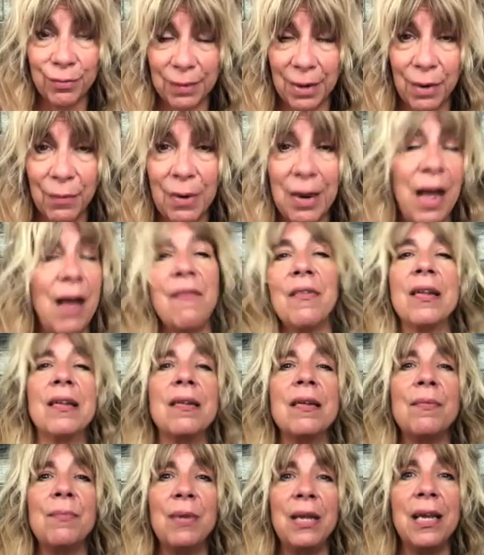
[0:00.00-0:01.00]
I would have it
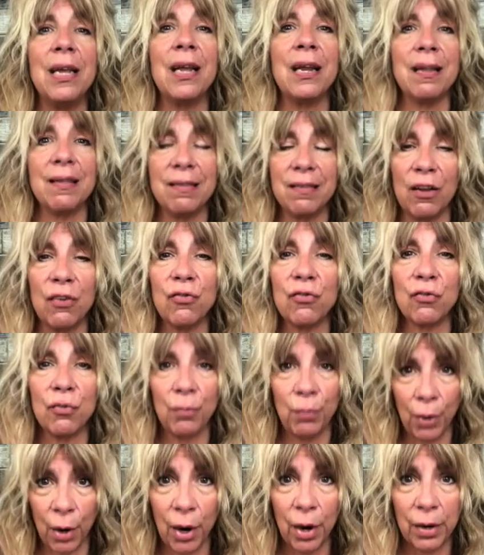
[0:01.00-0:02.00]
be an essential
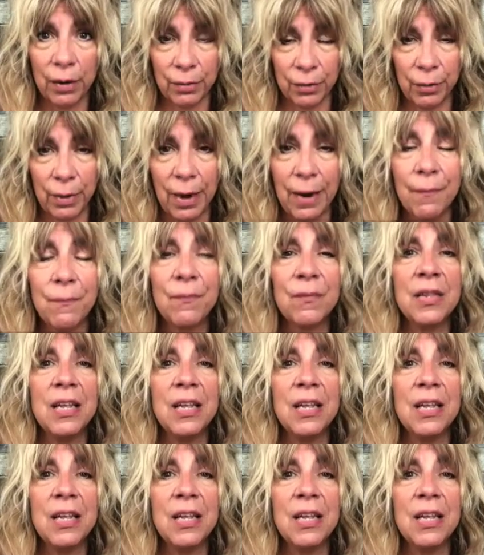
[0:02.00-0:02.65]
part, okay?